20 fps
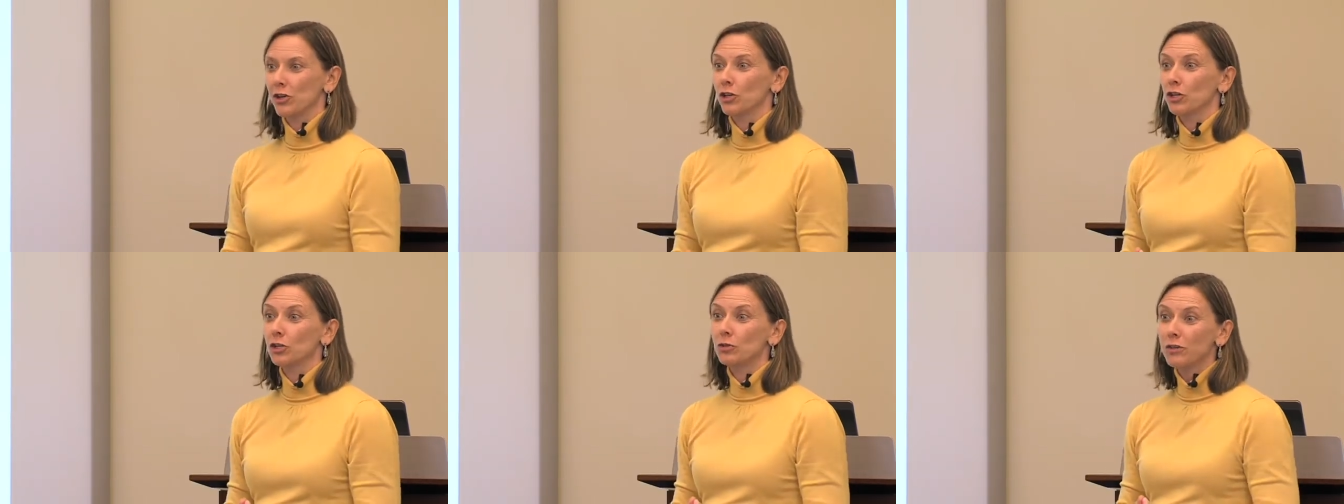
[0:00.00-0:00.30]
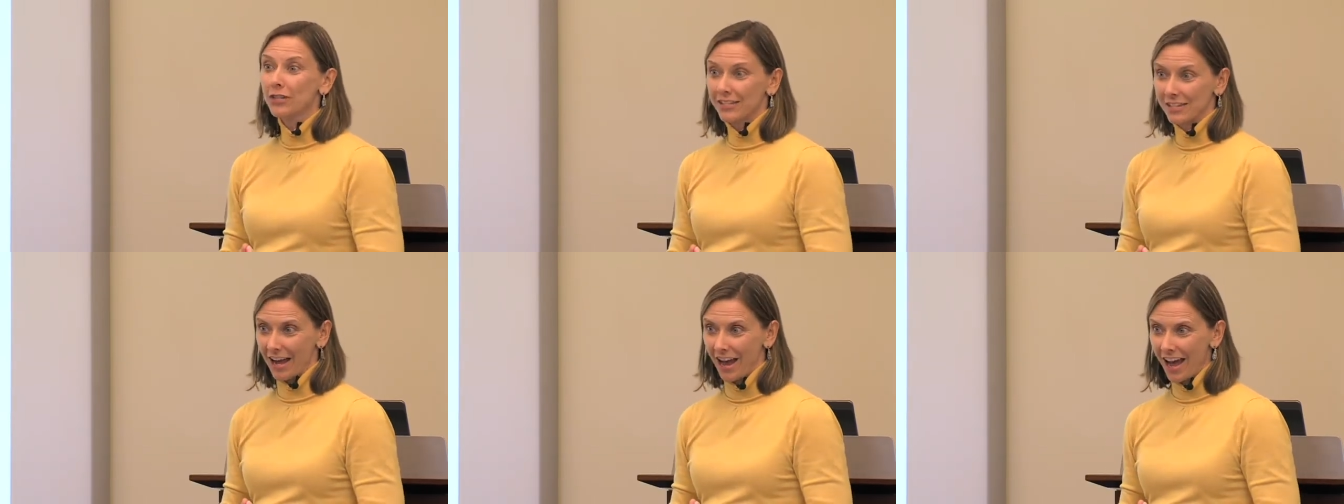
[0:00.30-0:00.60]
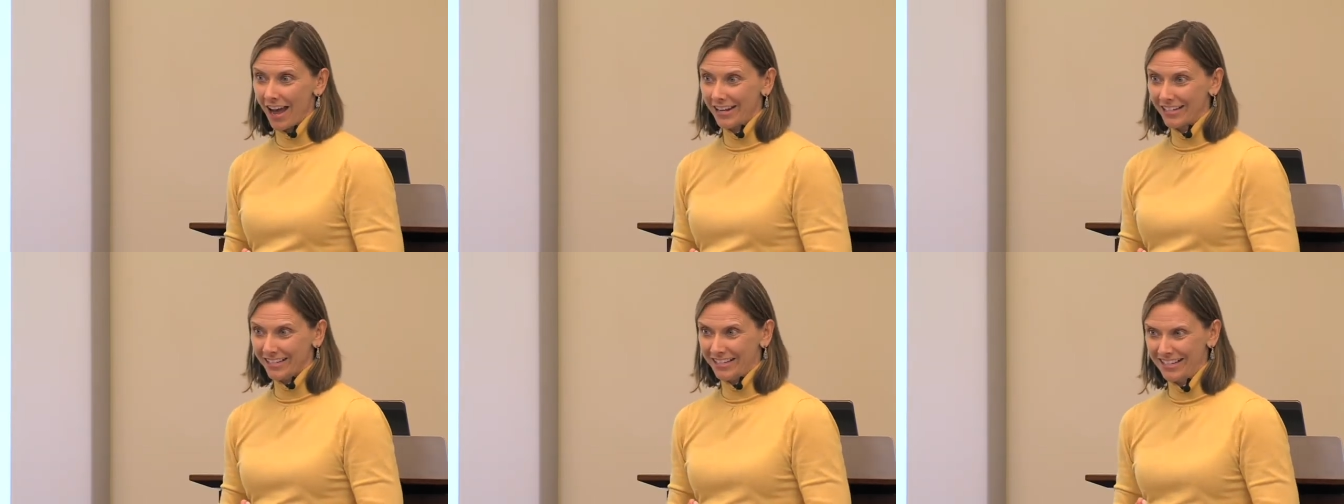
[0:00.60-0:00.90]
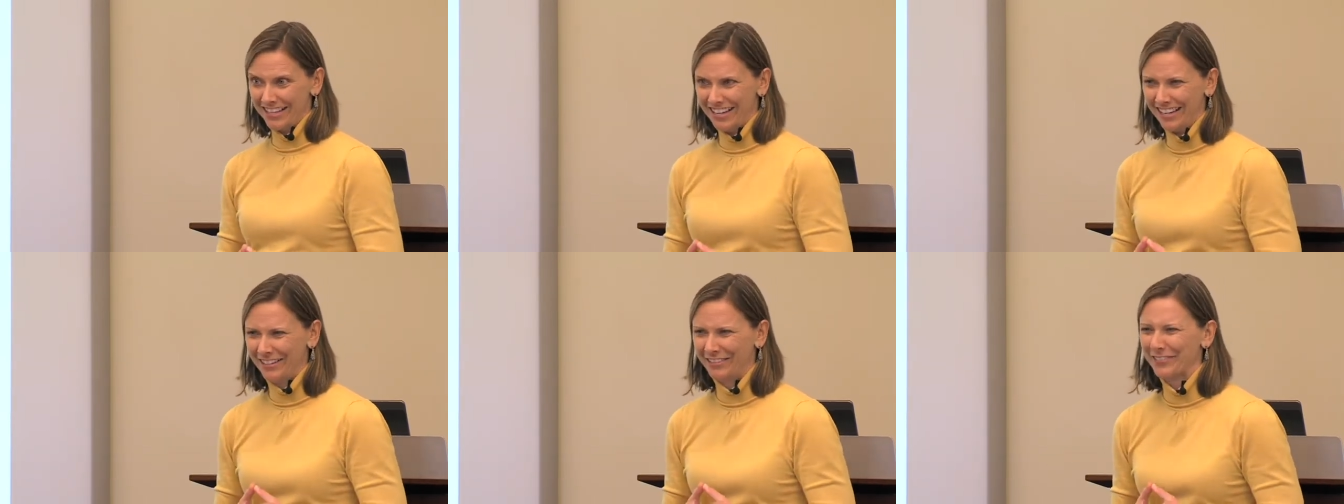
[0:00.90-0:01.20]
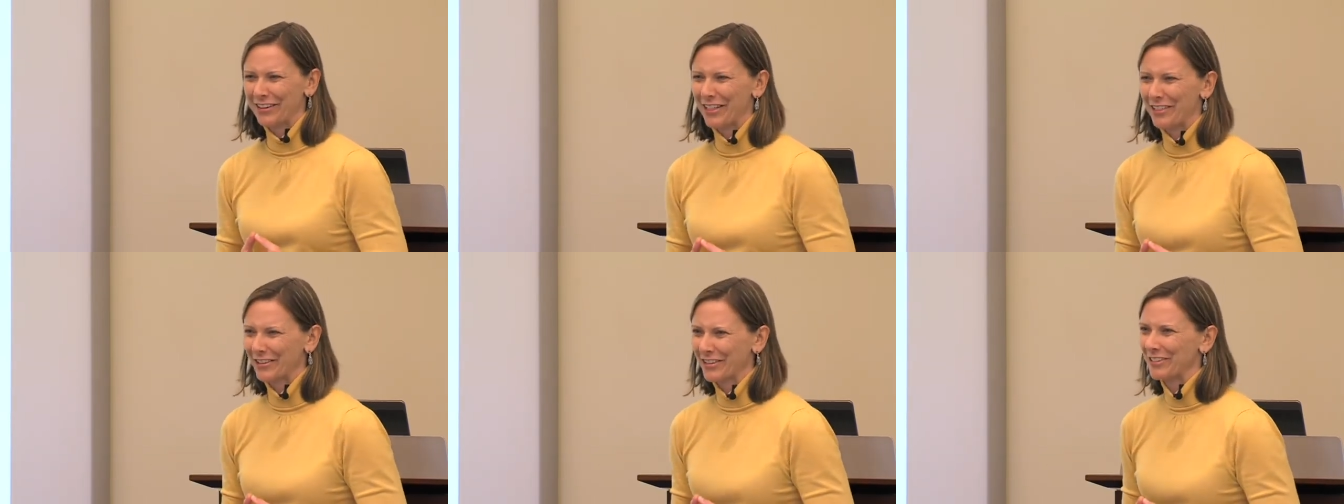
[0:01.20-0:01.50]
You decide
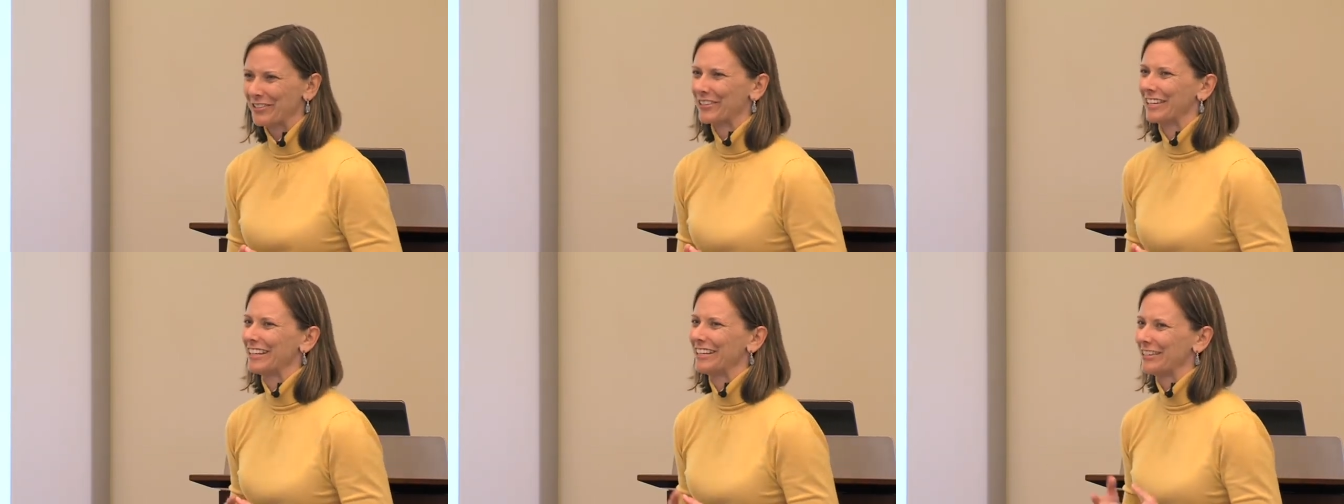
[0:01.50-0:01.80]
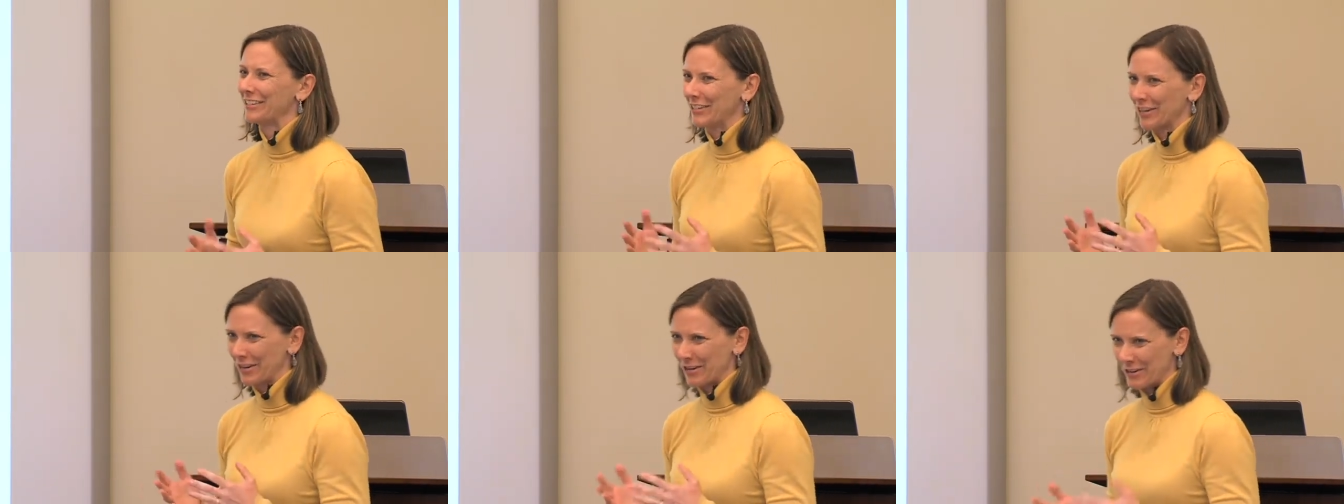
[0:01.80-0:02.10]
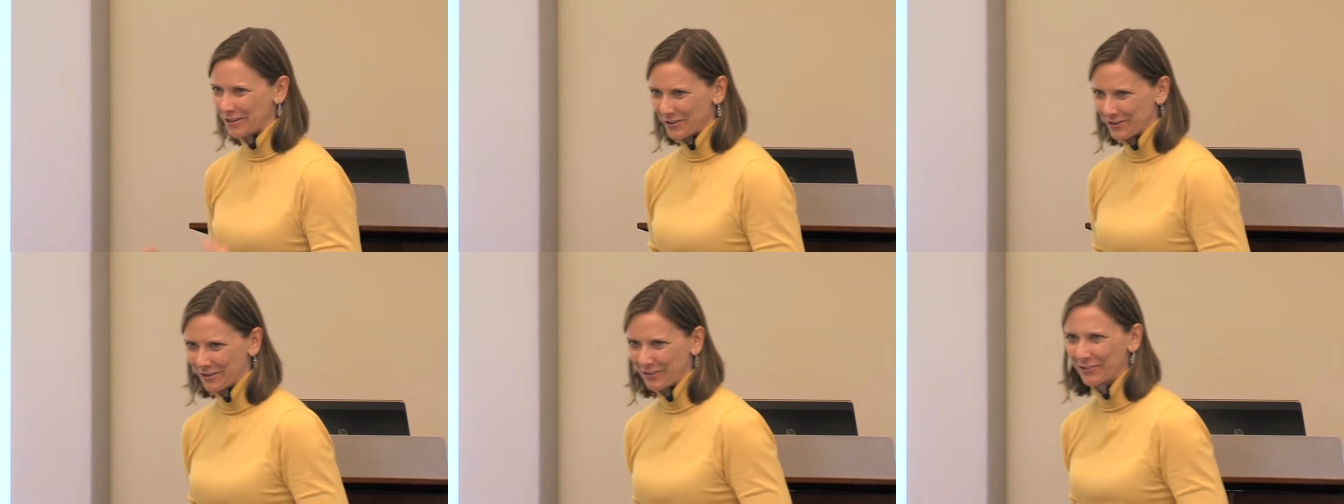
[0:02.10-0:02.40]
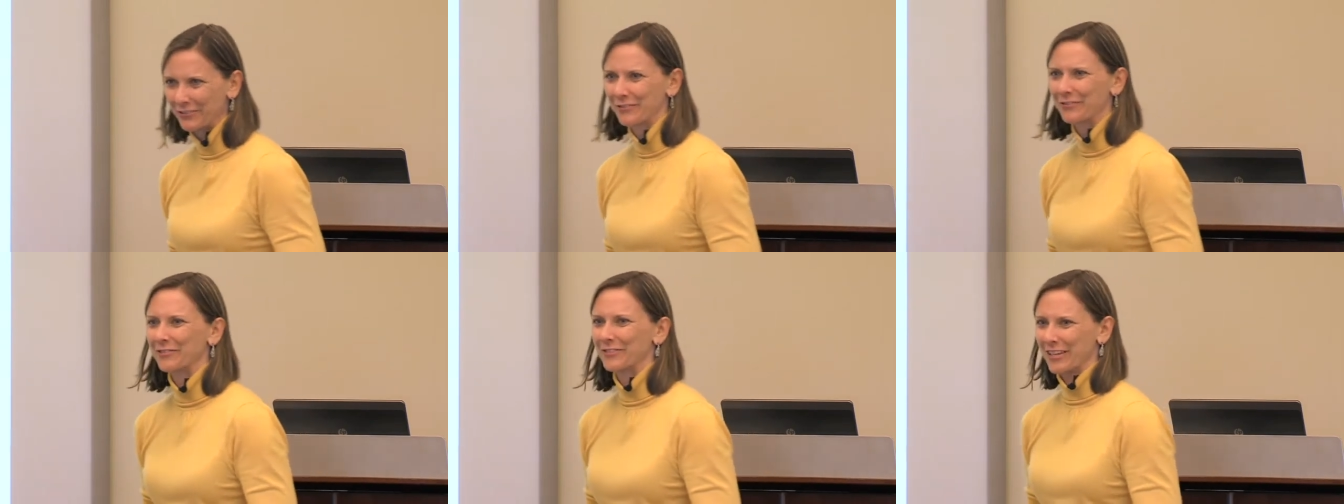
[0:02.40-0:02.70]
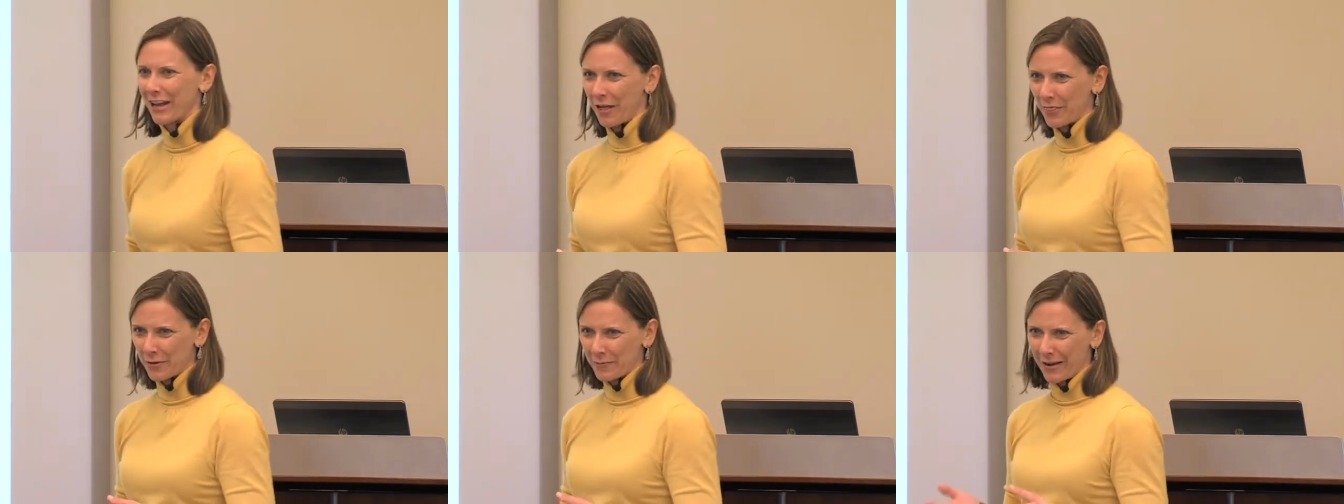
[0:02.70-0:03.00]
whether you need to
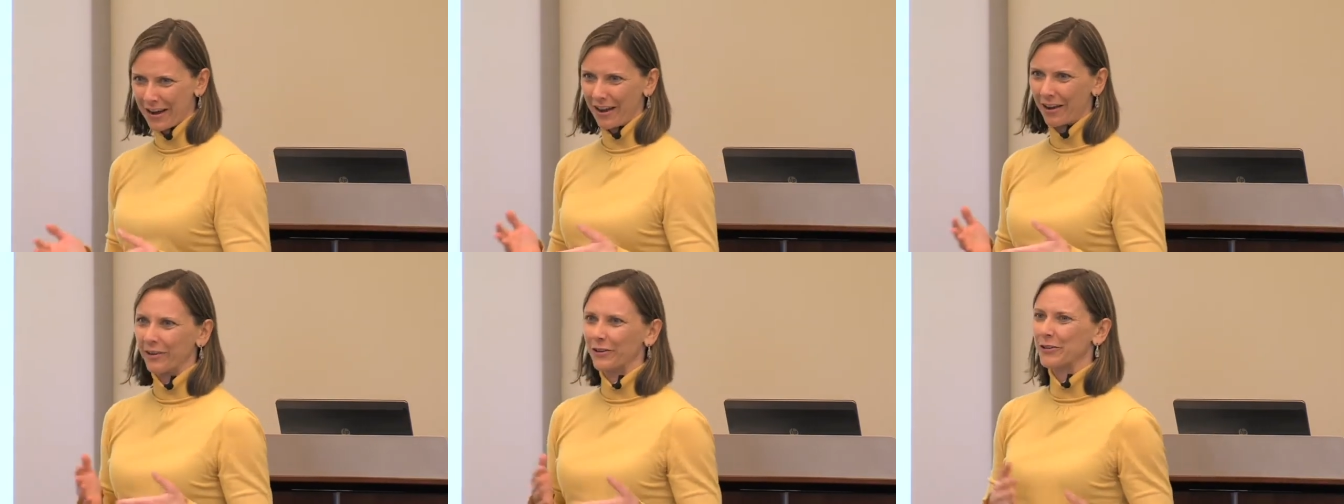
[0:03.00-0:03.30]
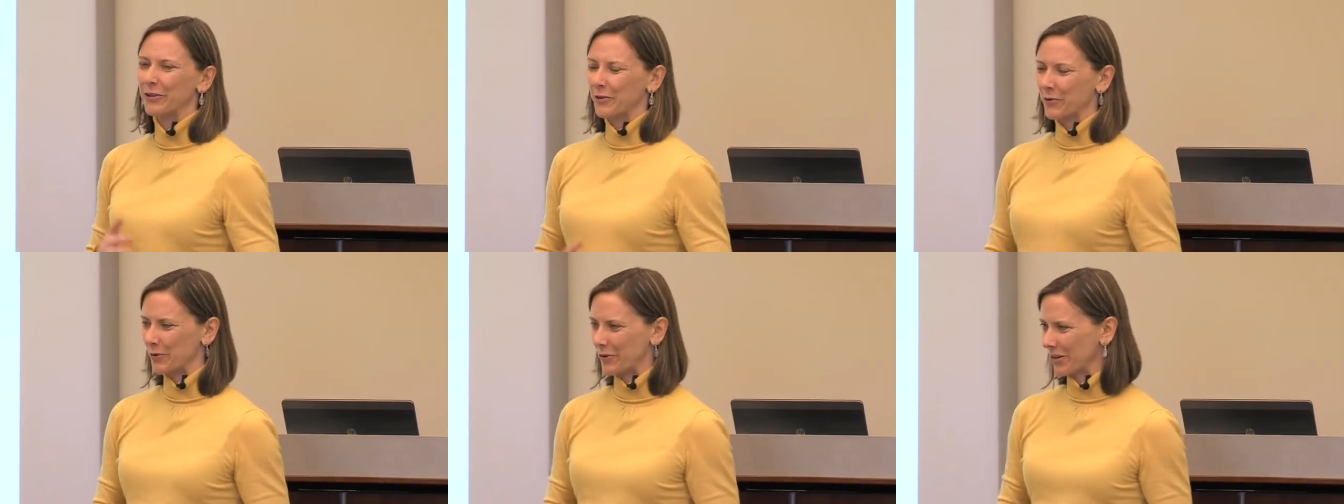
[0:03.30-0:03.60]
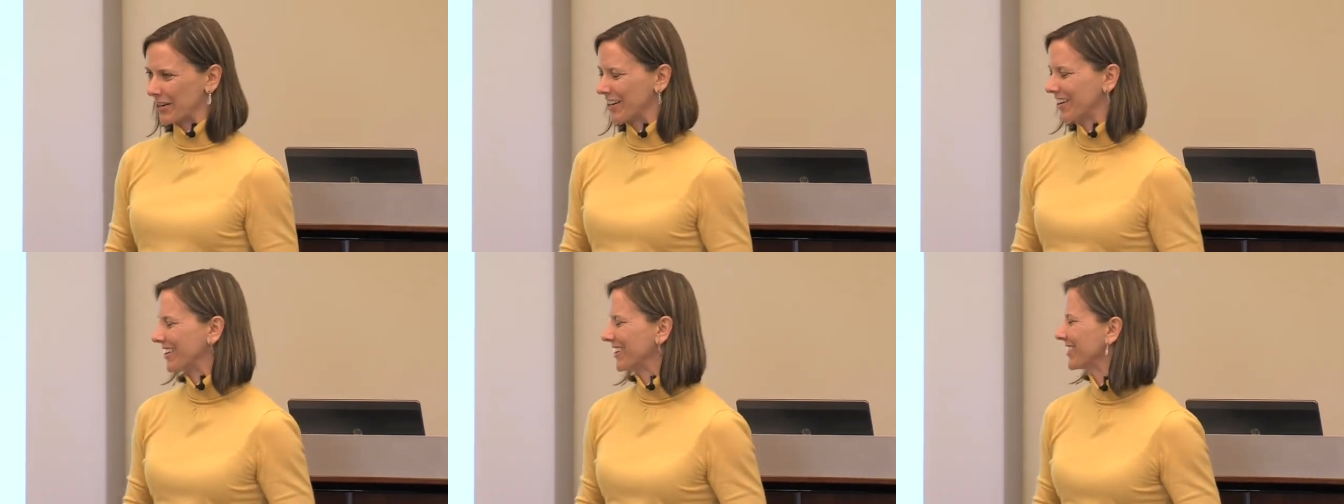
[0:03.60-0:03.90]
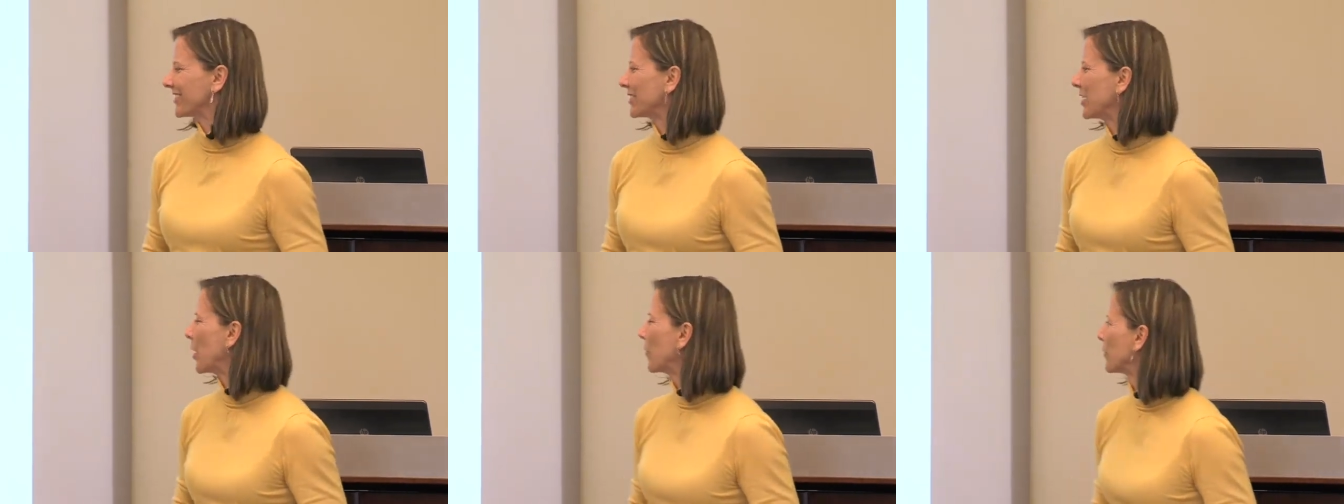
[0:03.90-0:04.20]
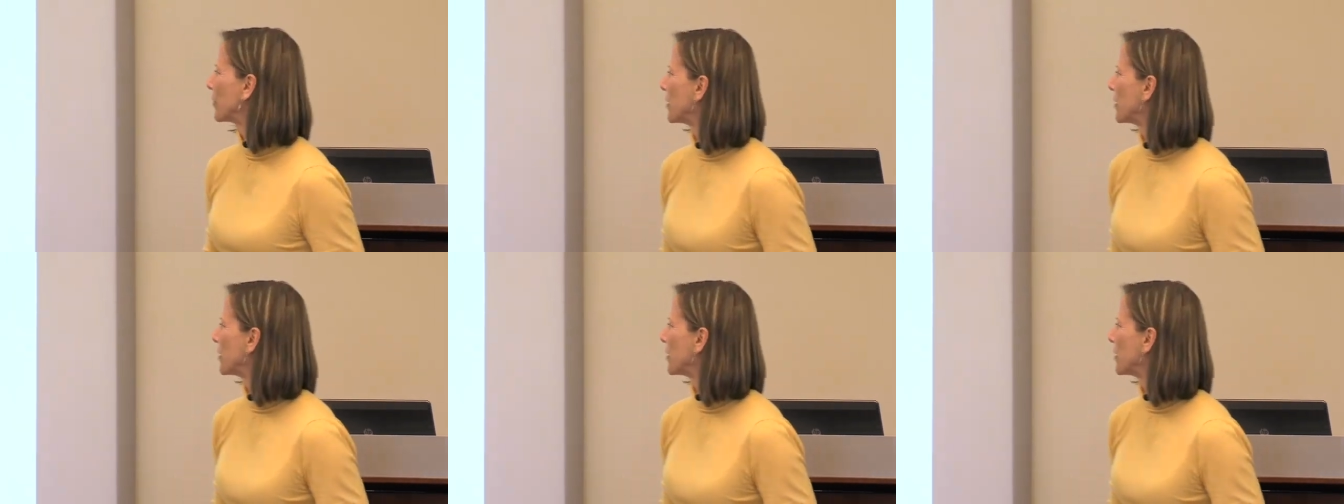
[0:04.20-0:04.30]
sound them out or know